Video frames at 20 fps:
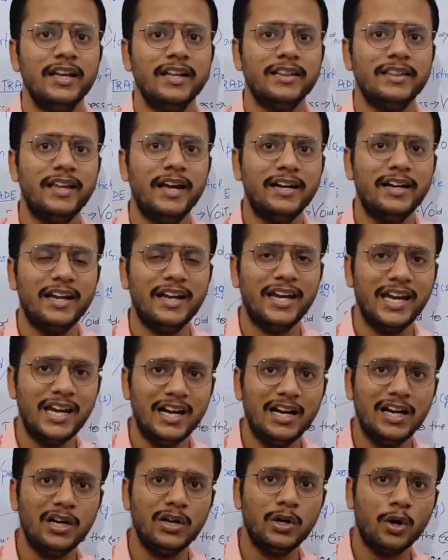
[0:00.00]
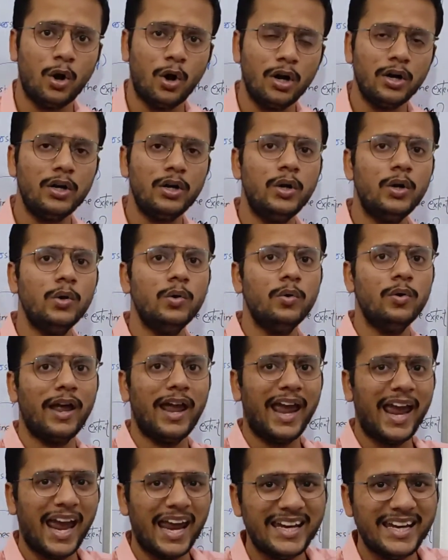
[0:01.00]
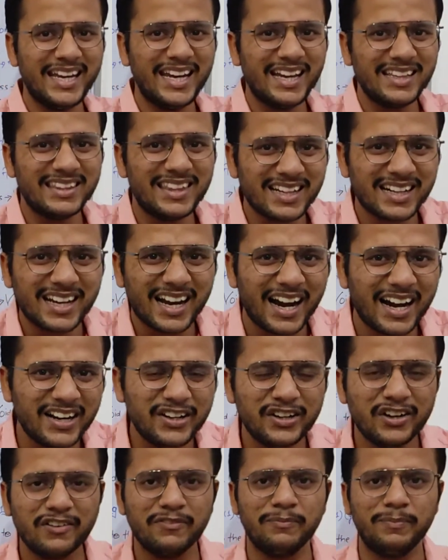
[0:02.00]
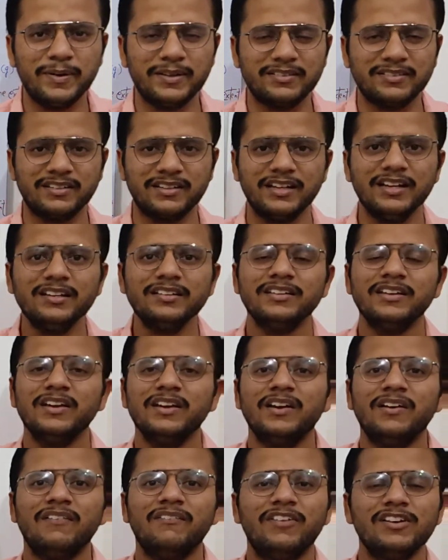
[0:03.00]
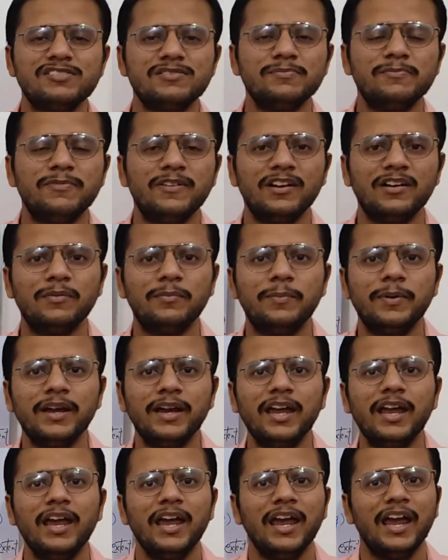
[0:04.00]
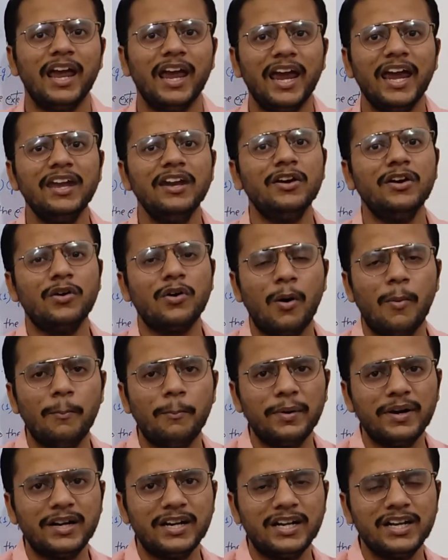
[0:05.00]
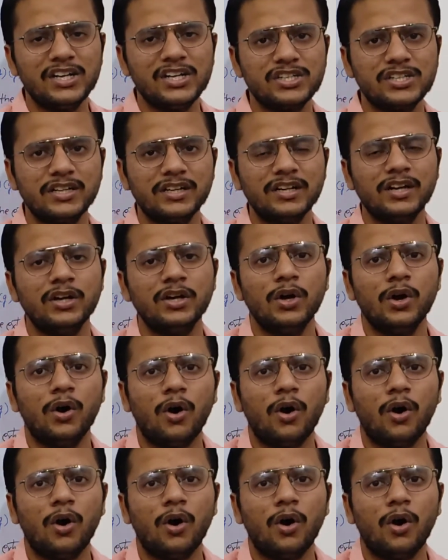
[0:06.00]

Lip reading: that he will not do any other kind of business which will be in competition